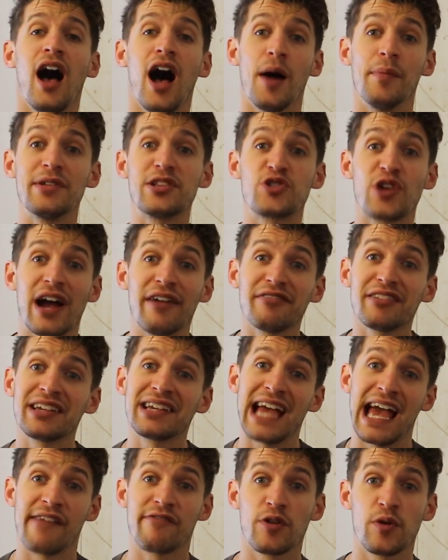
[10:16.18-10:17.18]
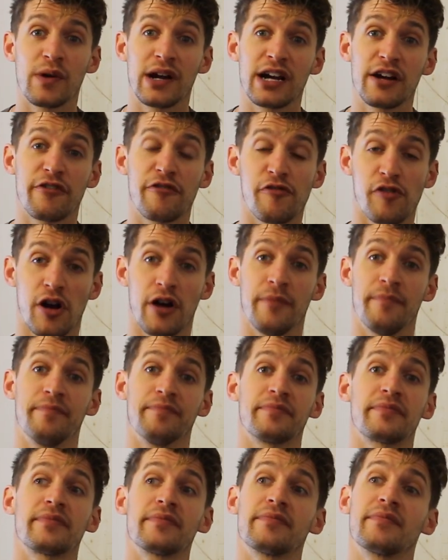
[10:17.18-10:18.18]
I'll be traveling everywhere
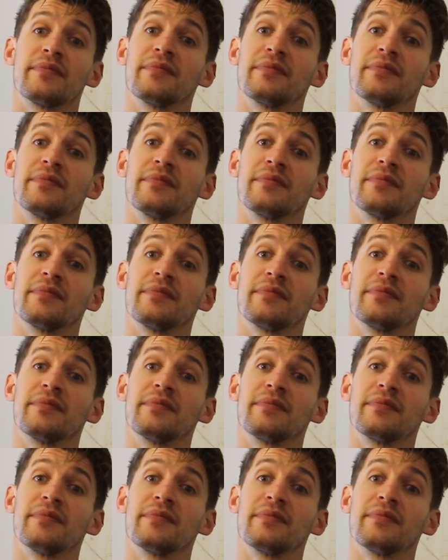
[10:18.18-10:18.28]
from